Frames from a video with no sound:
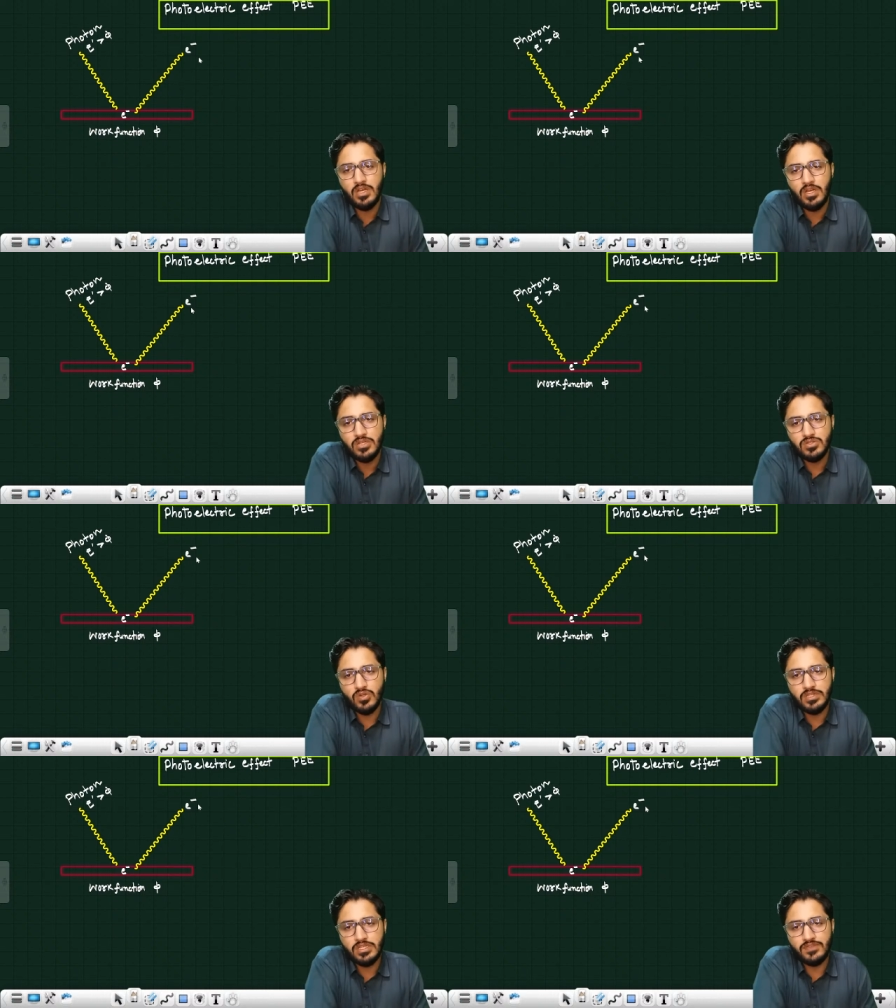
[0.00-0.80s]

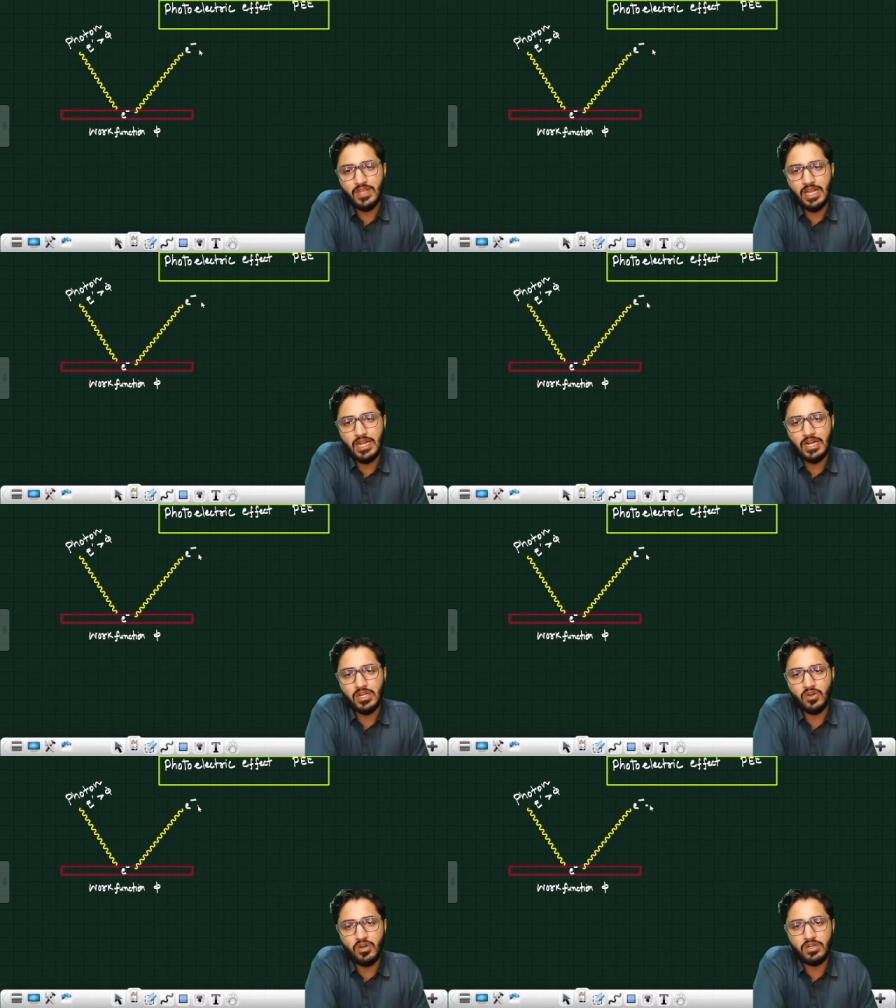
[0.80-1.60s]
So this
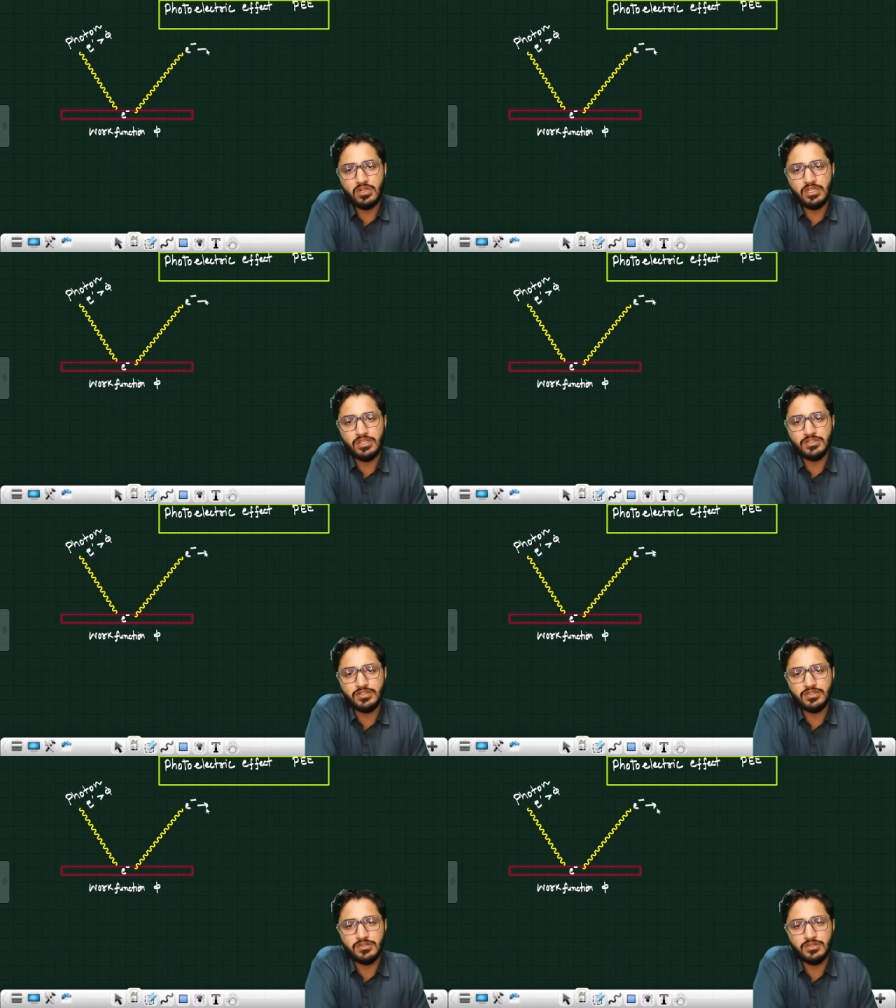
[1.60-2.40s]
electron
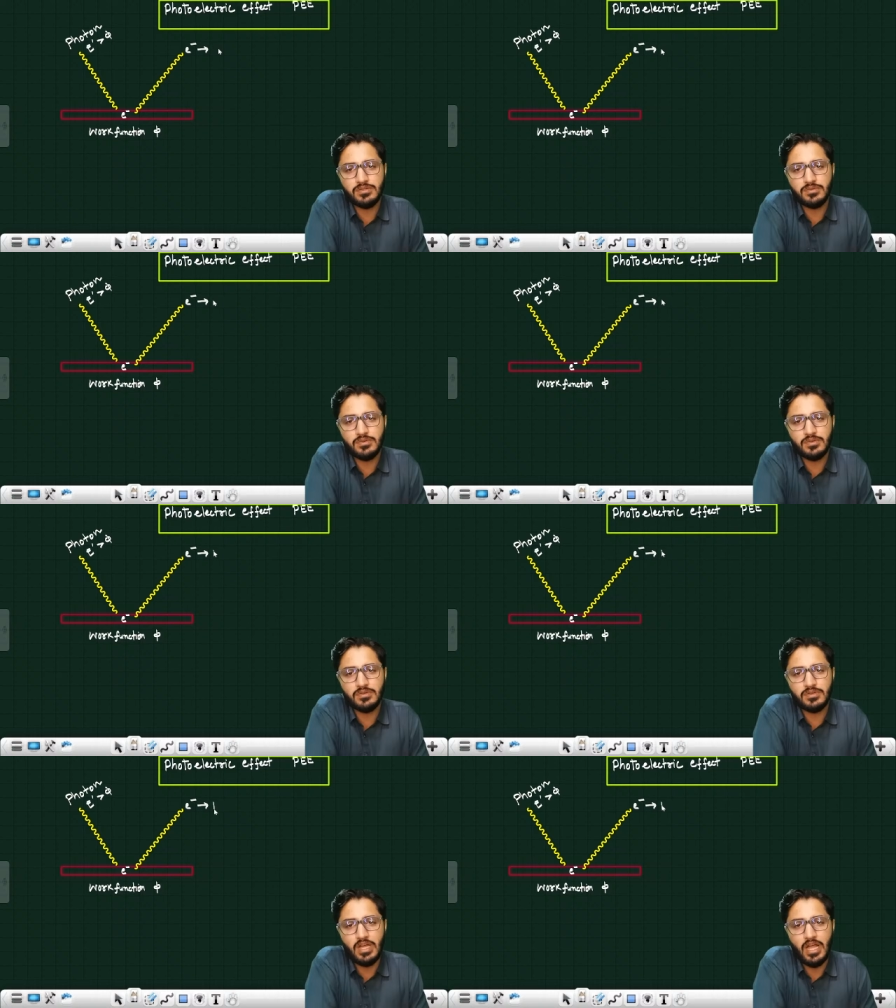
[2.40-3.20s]
is
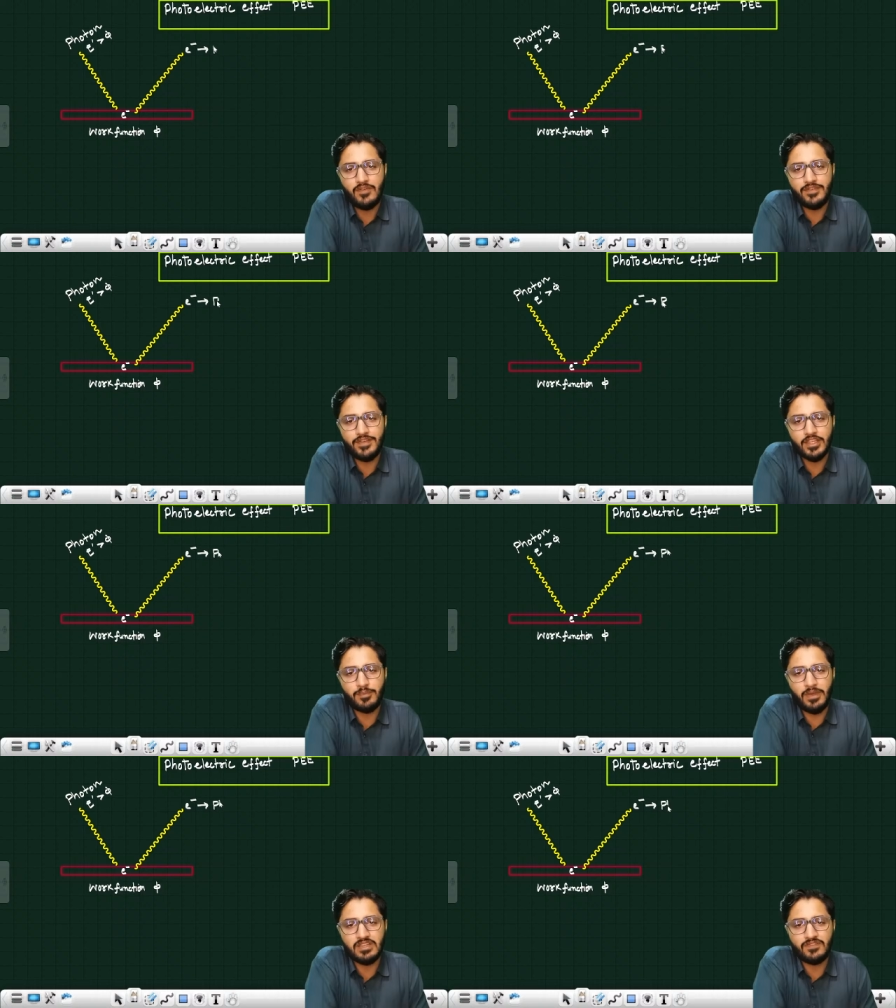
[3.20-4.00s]
having a
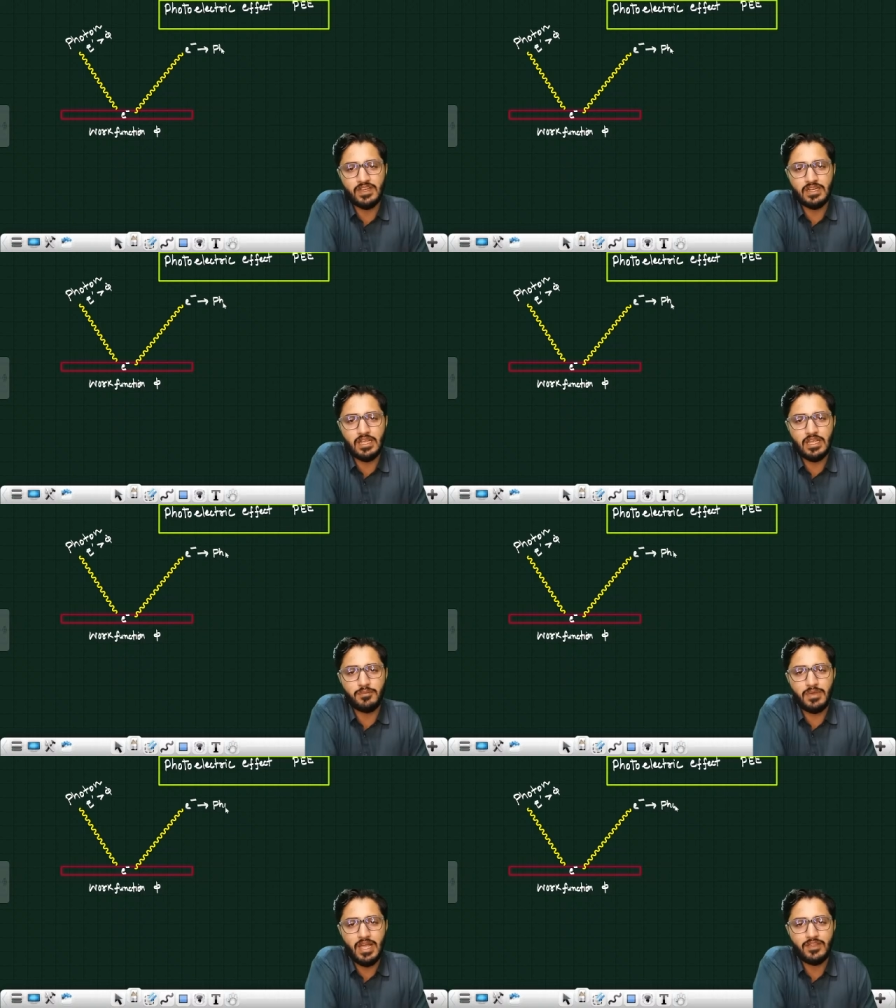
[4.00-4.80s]
specific
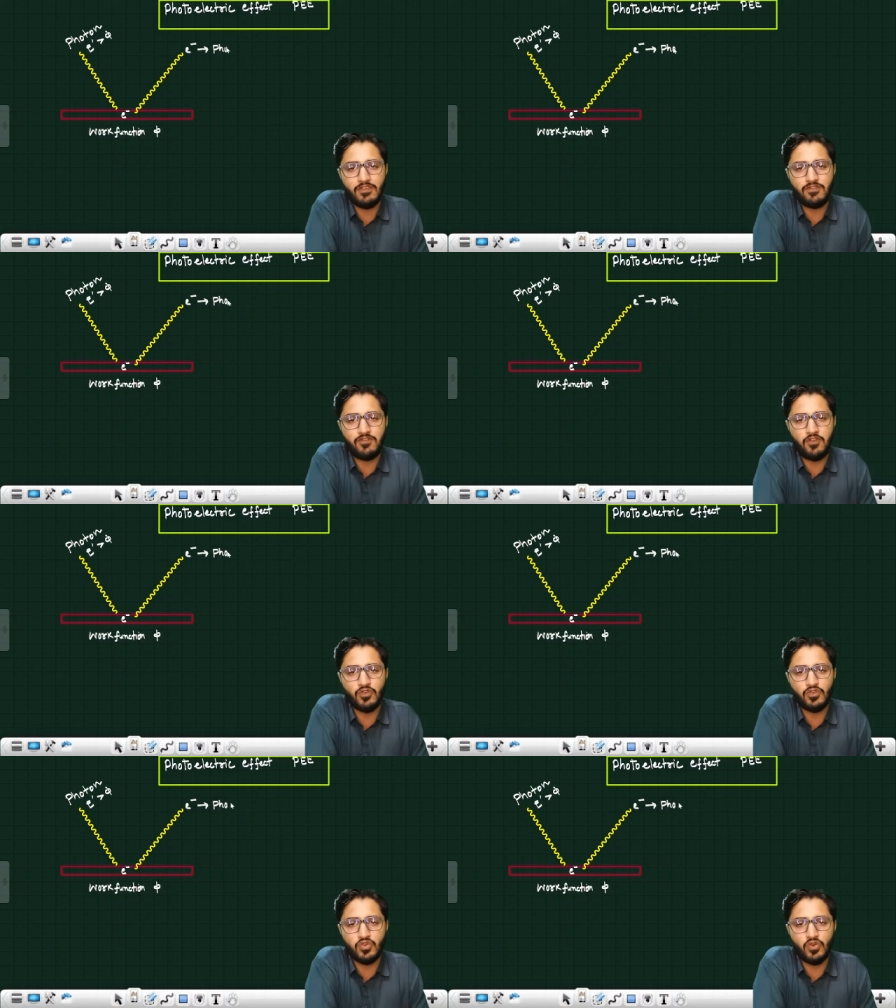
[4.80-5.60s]
name as a
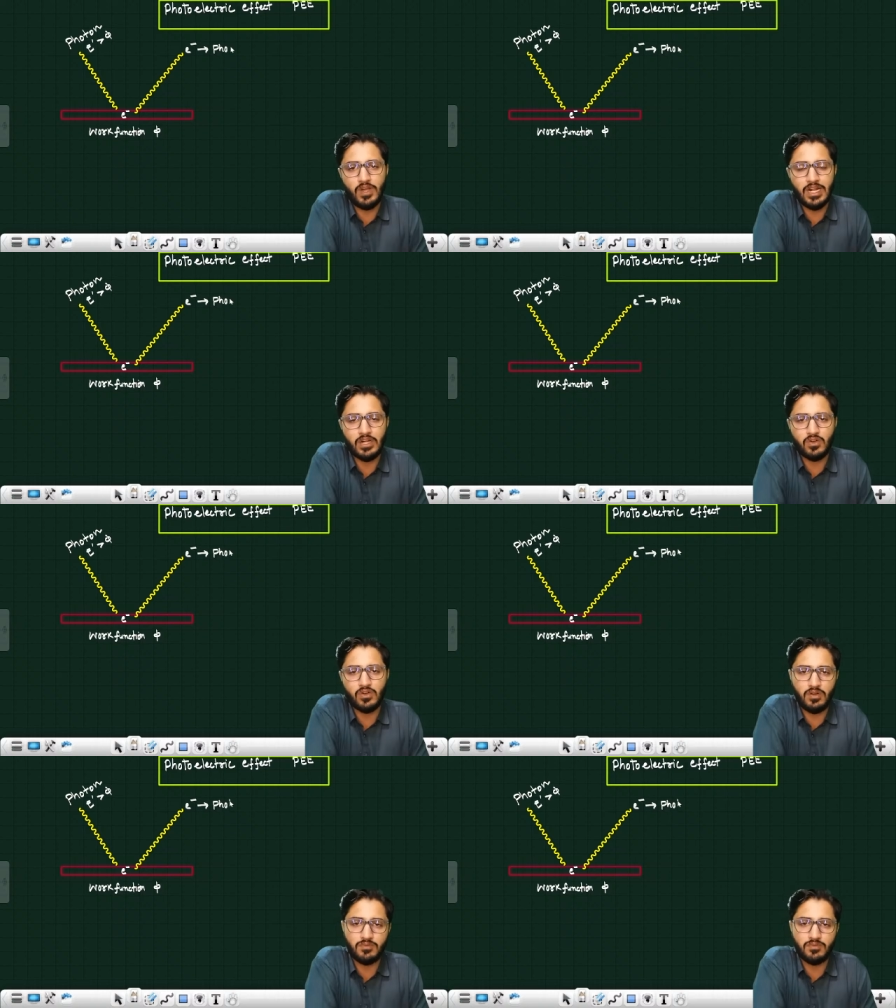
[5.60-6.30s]
photoelectron.